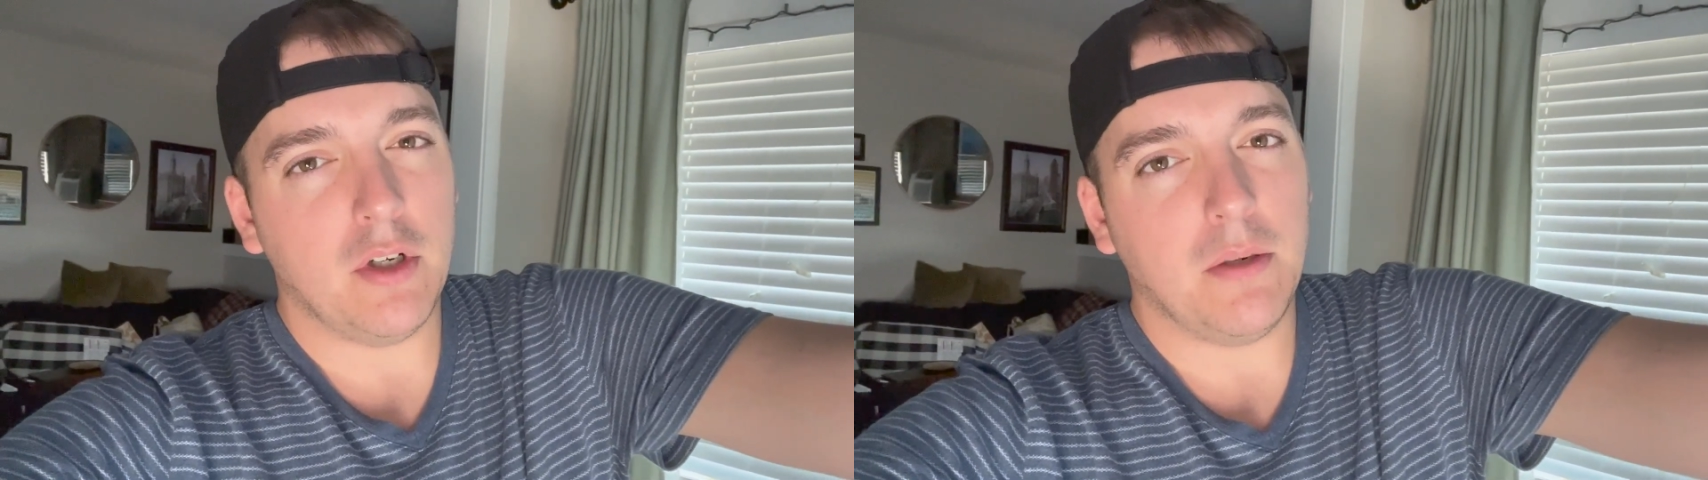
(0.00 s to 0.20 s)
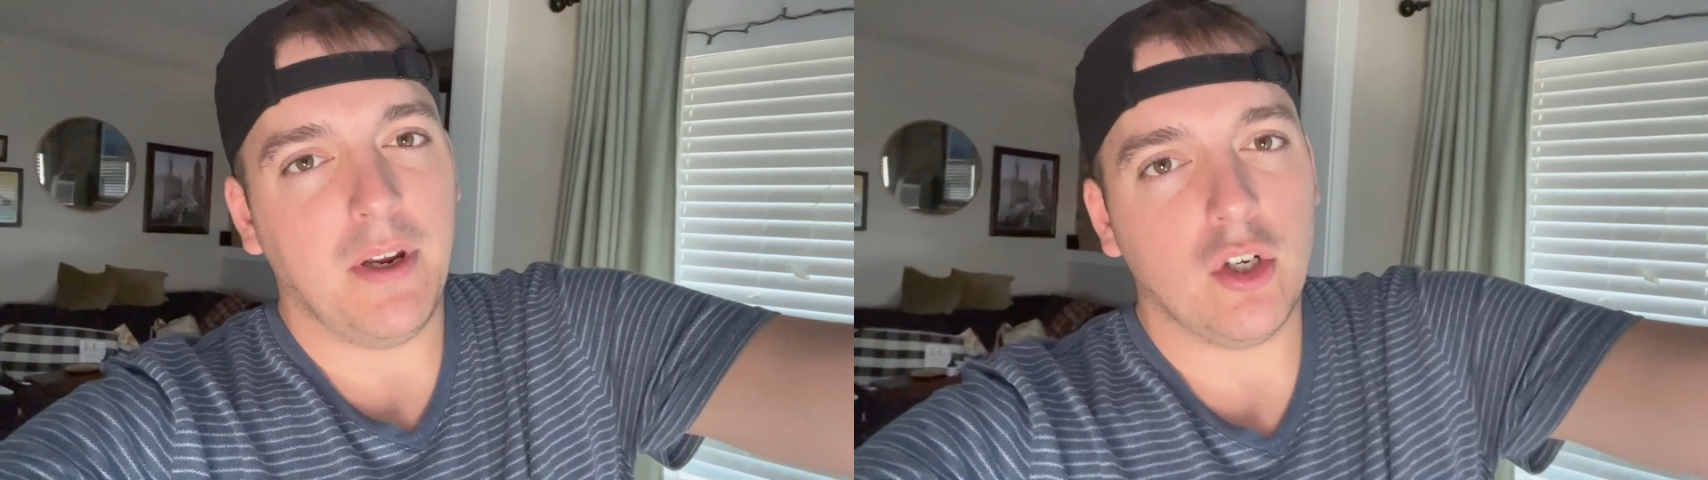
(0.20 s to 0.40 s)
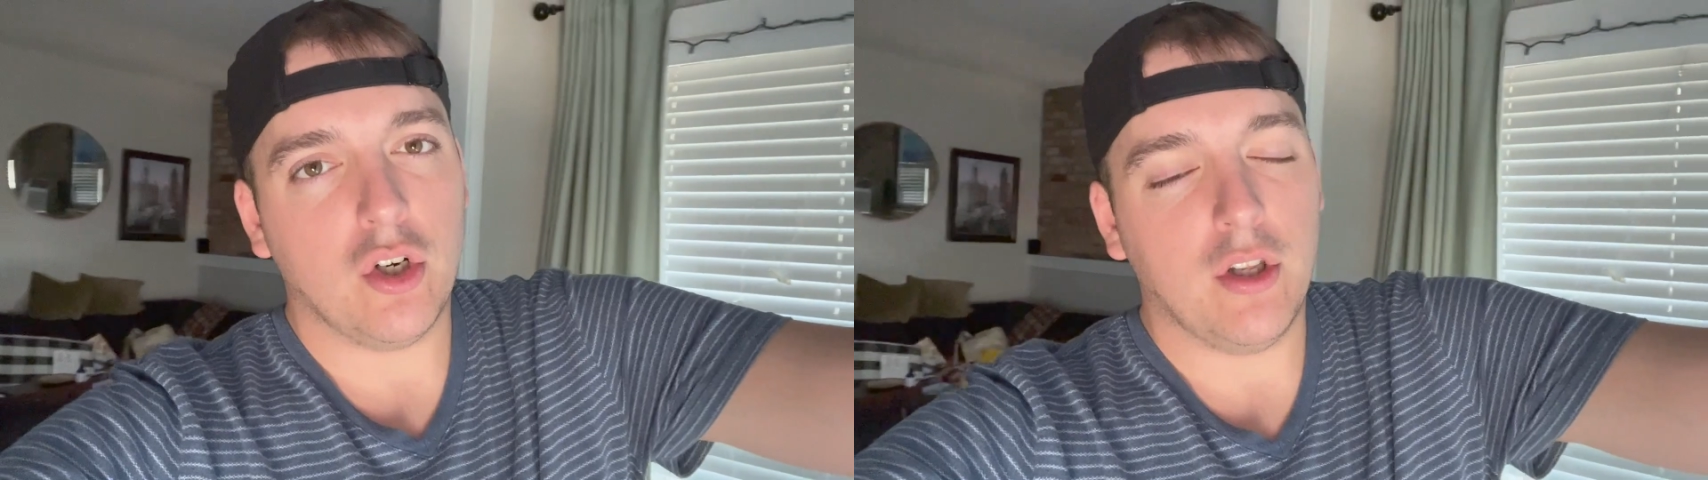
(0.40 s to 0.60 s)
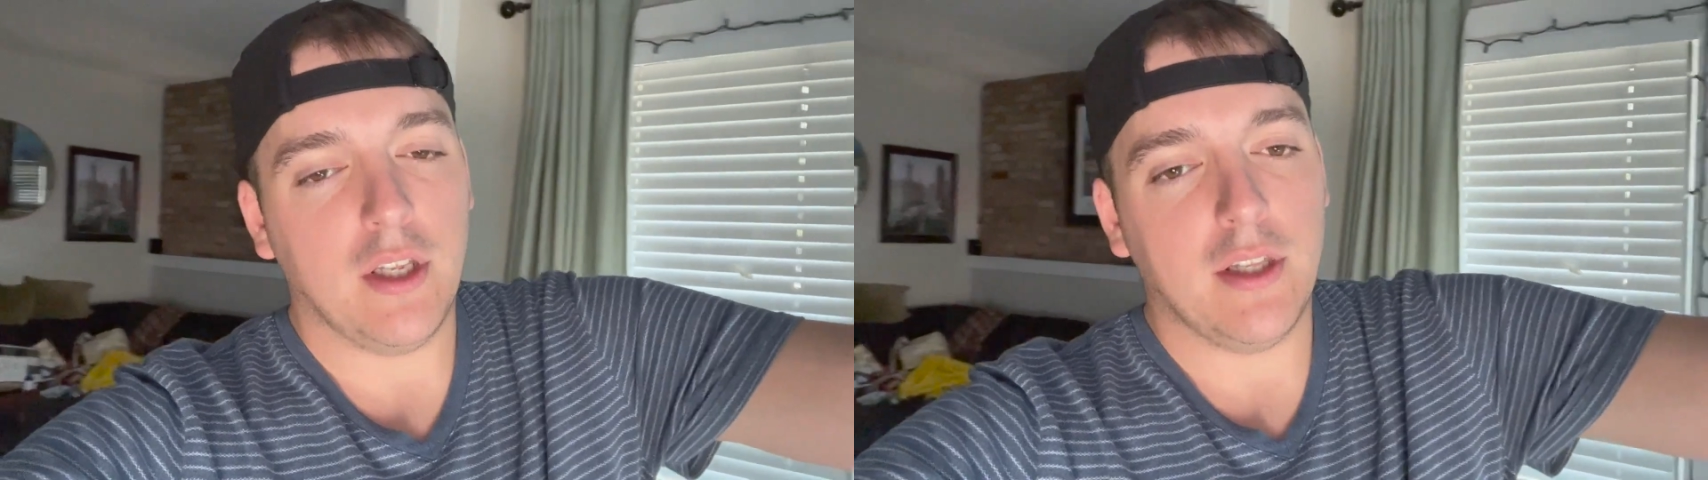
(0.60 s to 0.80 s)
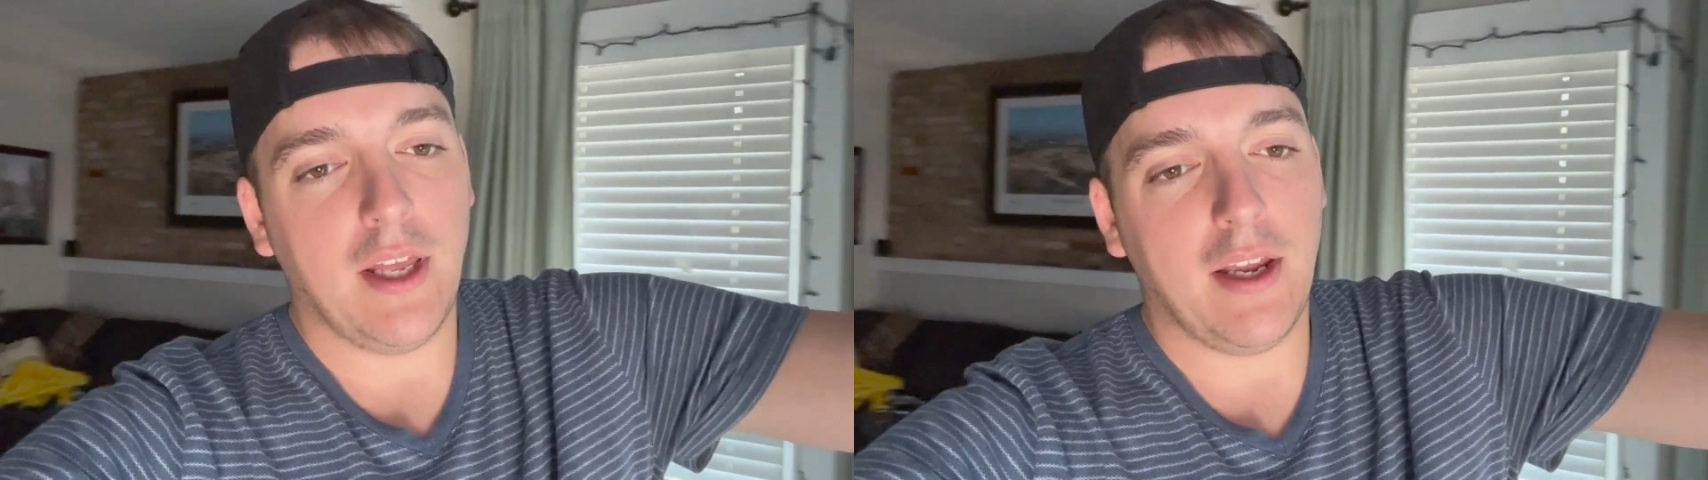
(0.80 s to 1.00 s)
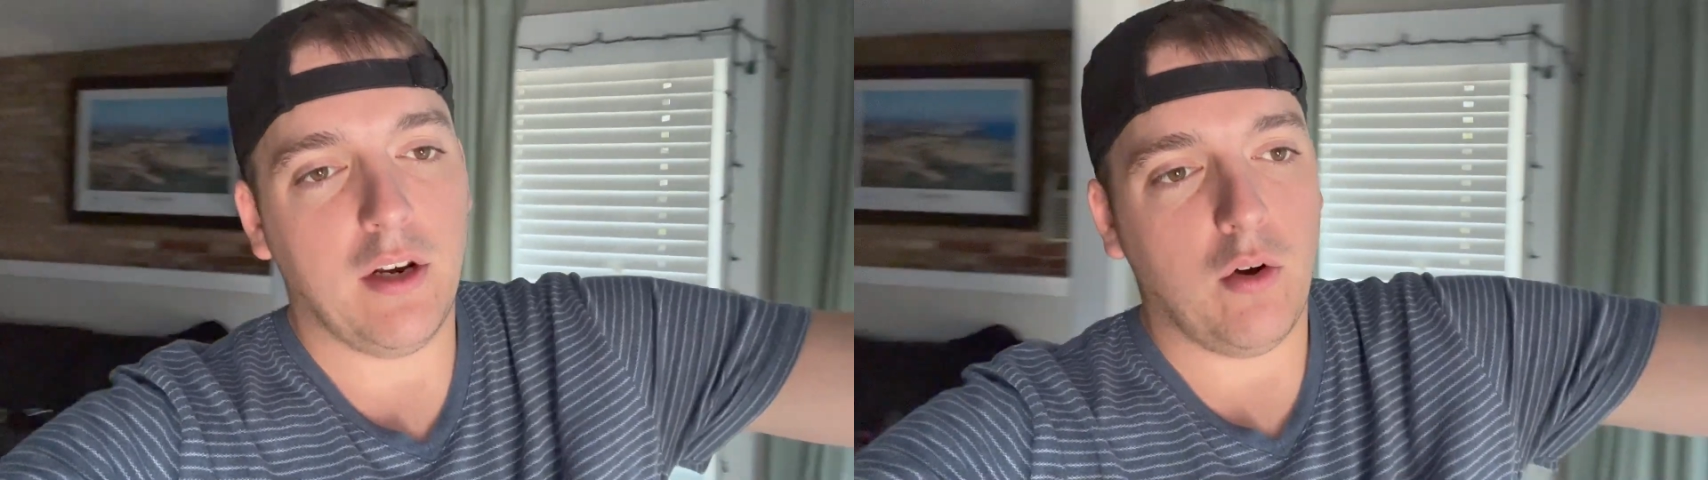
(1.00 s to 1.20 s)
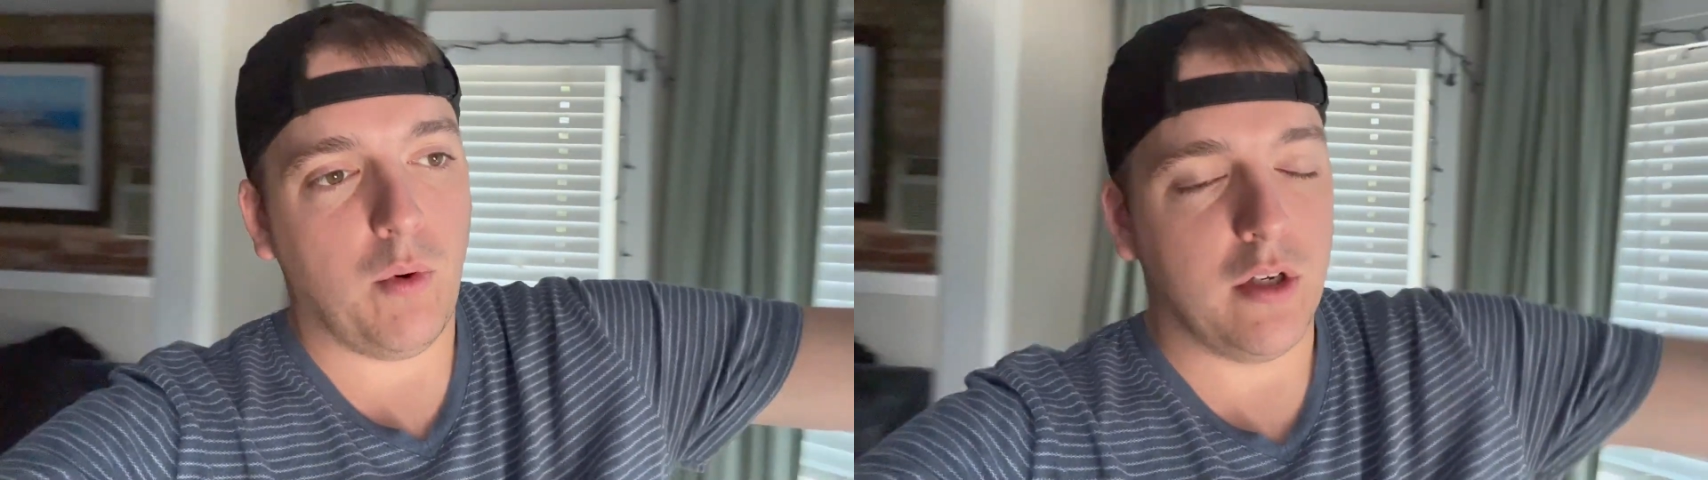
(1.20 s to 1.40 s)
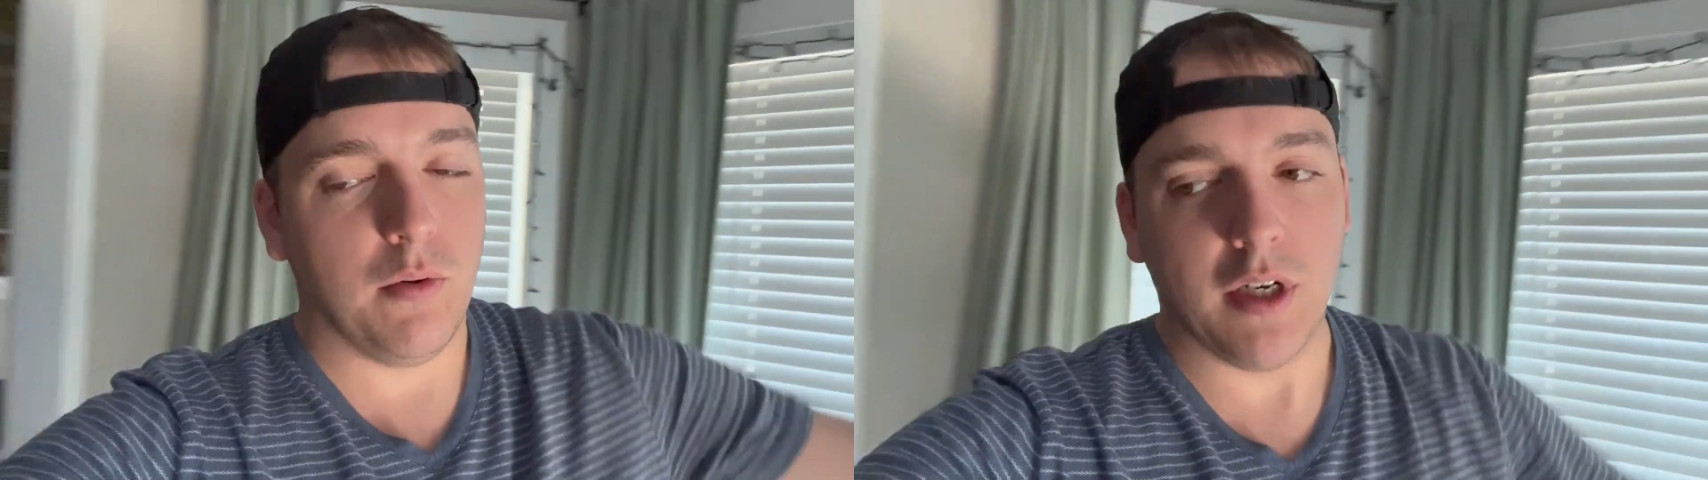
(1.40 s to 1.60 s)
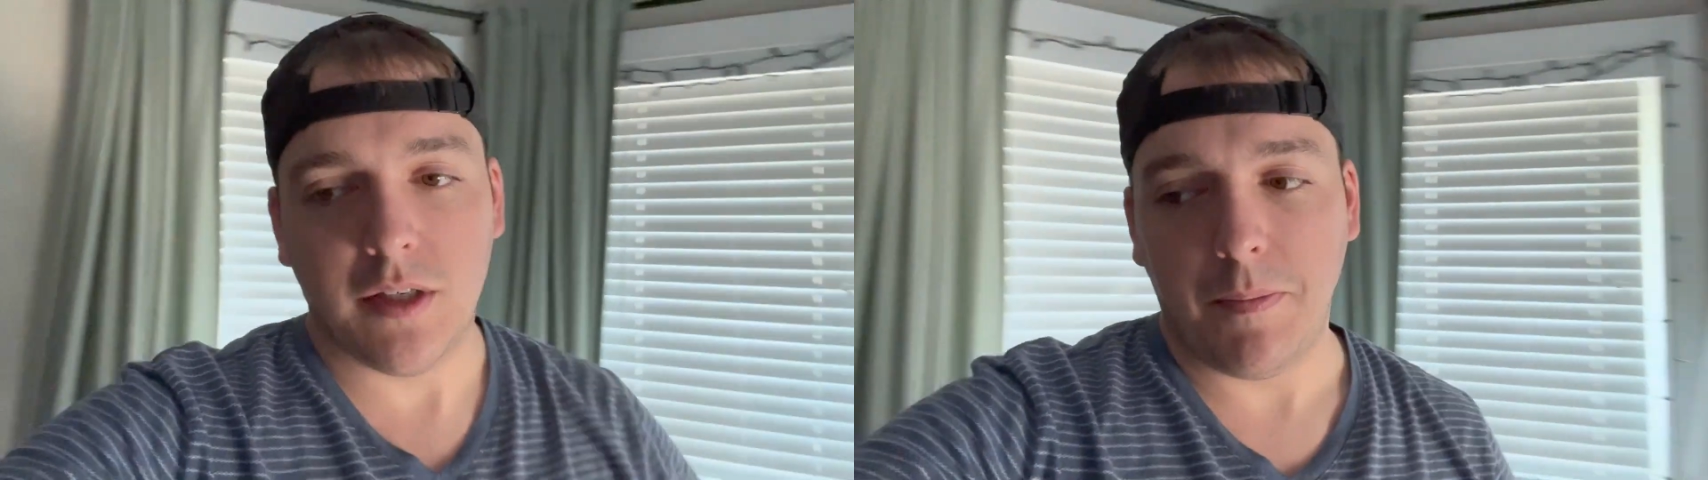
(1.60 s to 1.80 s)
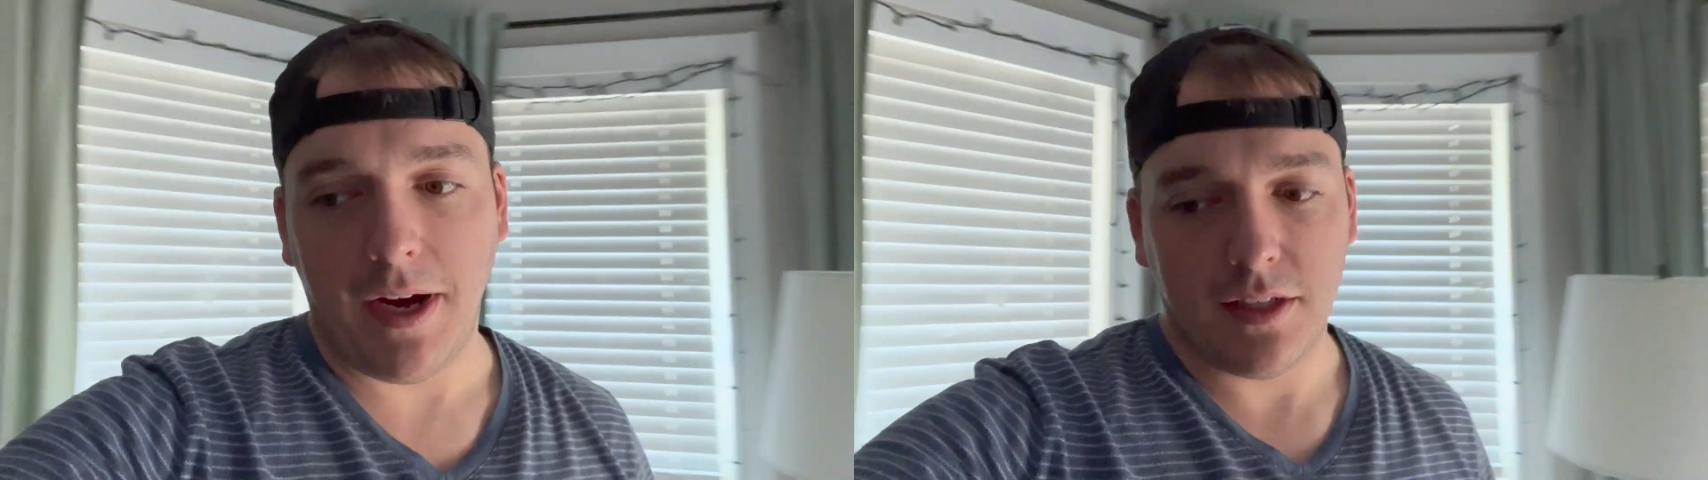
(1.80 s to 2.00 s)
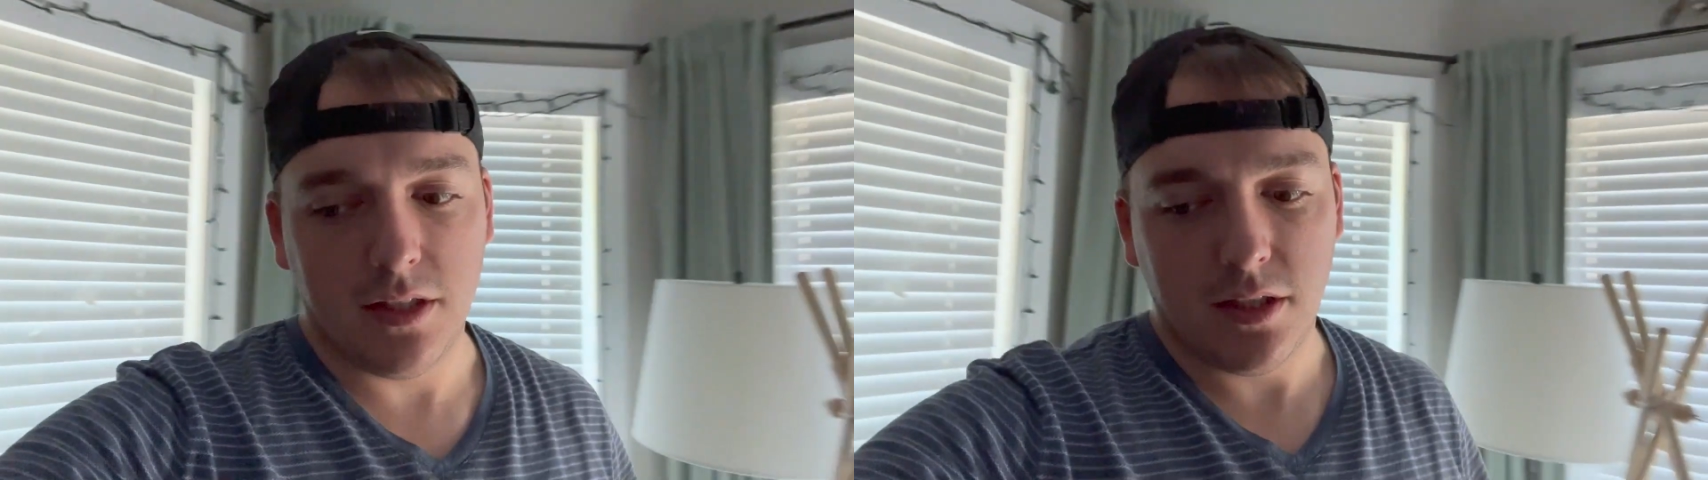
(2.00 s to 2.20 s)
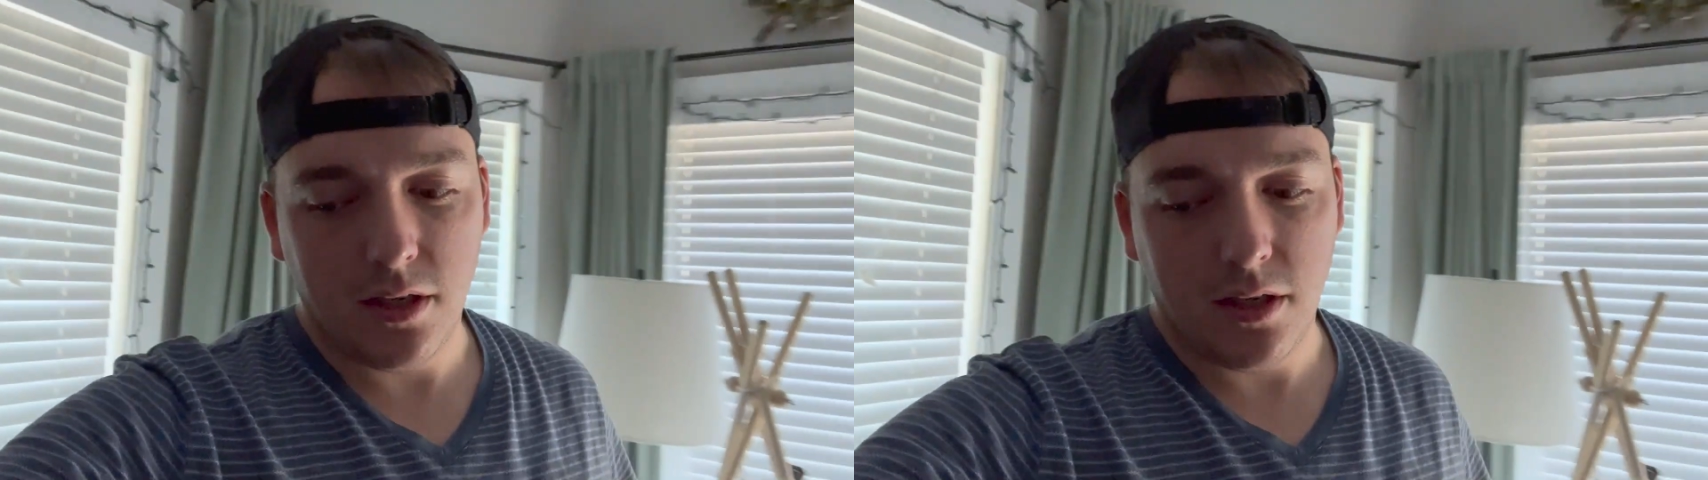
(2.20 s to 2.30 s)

to make sure that they know what to expect.